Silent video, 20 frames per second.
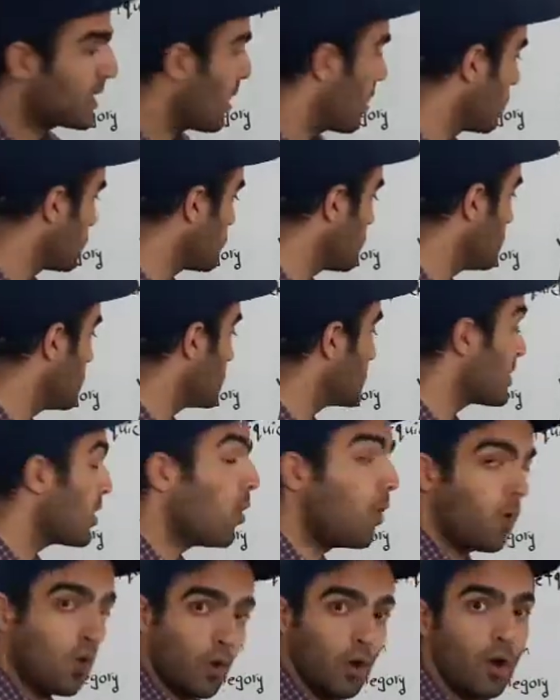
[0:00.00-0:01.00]
carousel picture.
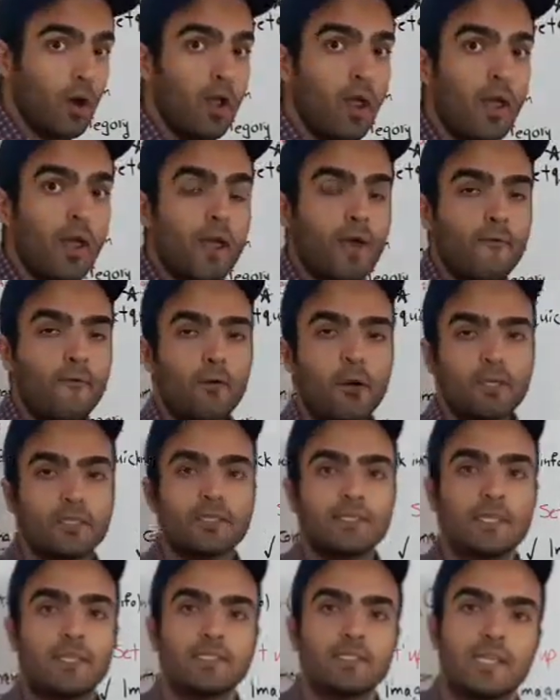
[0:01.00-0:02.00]
Or for
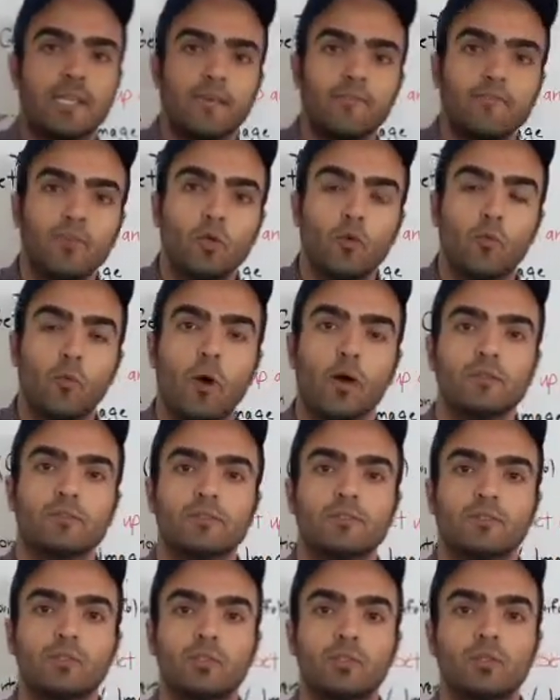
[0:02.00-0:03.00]
instance, if you
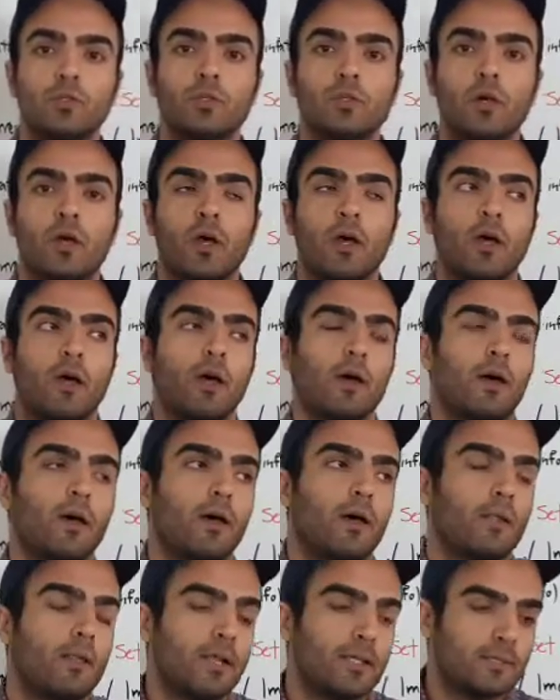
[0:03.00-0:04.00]
want to
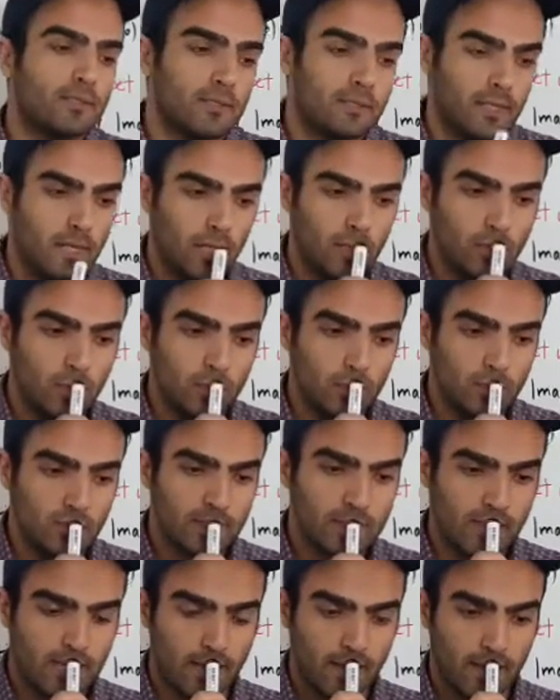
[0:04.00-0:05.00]
let's say
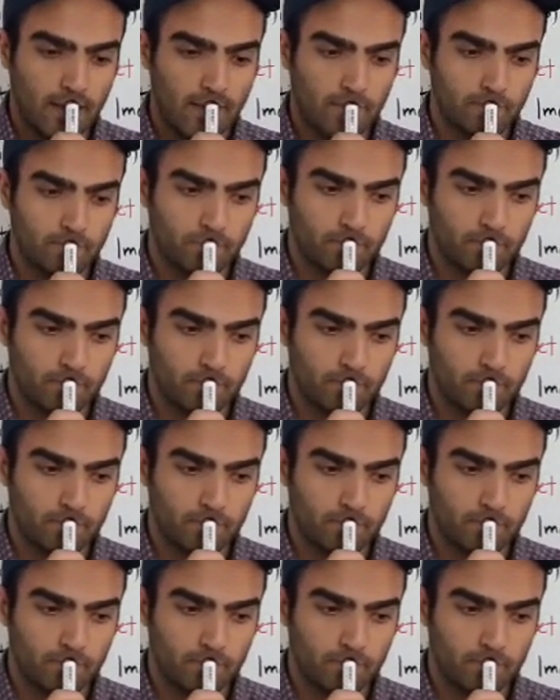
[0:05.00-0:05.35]
use uh,